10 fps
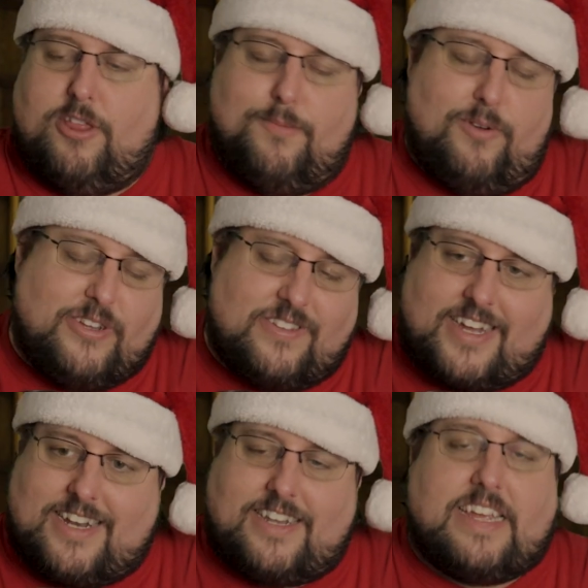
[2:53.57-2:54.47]
The movie just
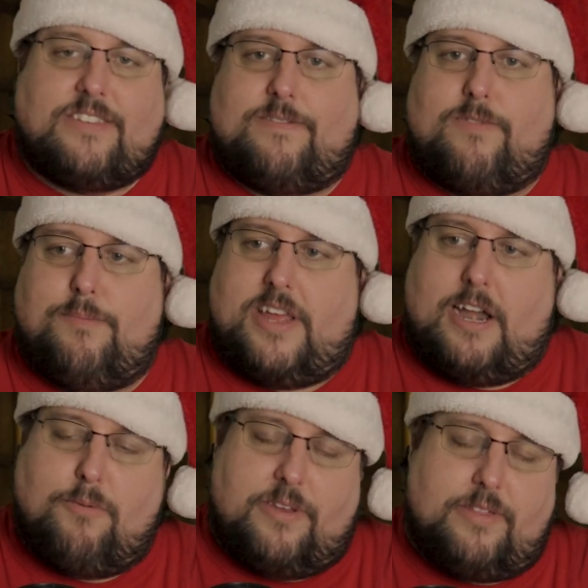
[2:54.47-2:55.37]
kind of takes it from
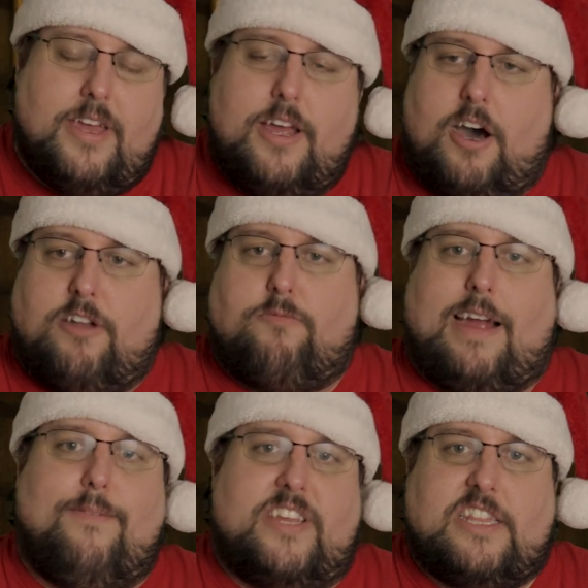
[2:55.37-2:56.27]
there with
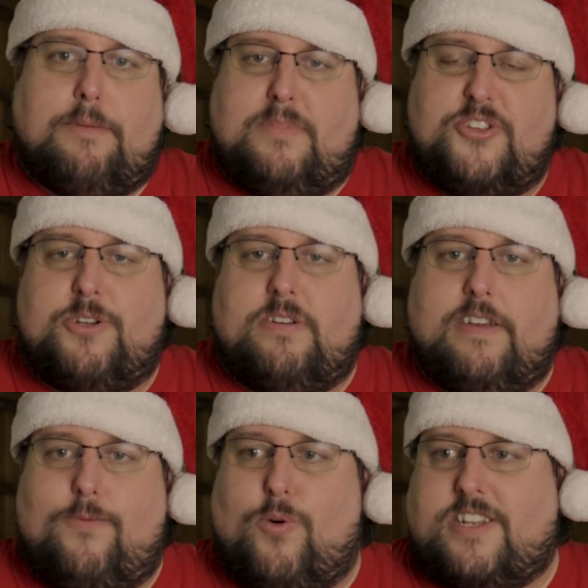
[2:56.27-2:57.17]
unraveling the mystery
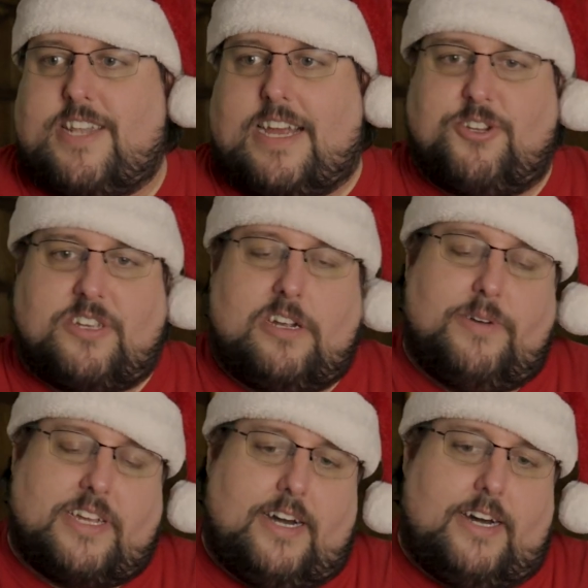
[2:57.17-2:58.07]
of what's actually
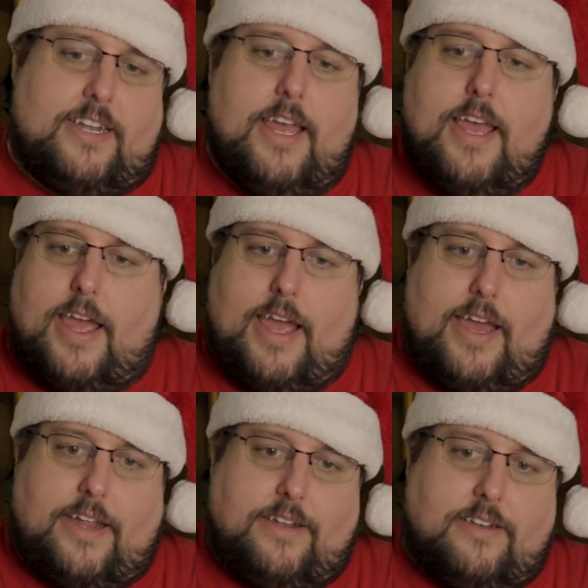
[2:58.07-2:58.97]
going on
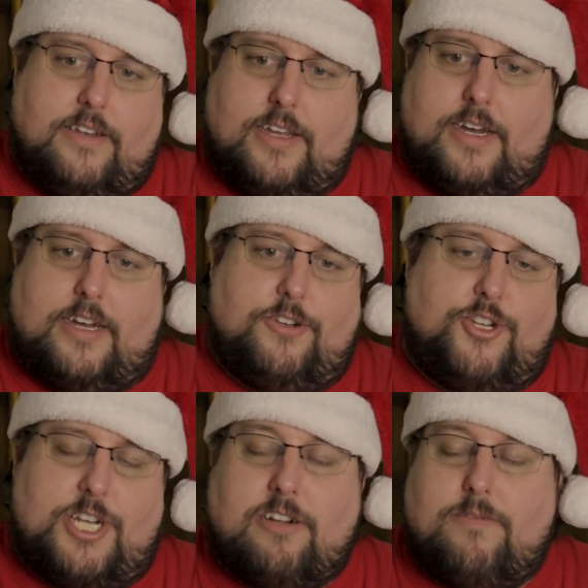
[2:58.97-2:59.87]
and uh,
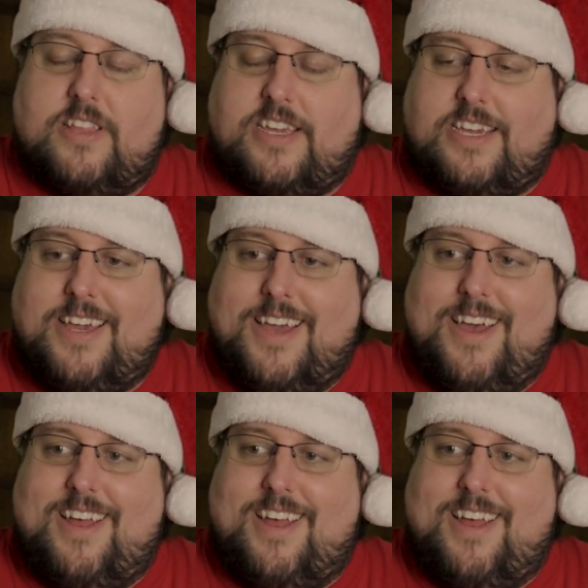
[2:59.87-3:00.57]
generally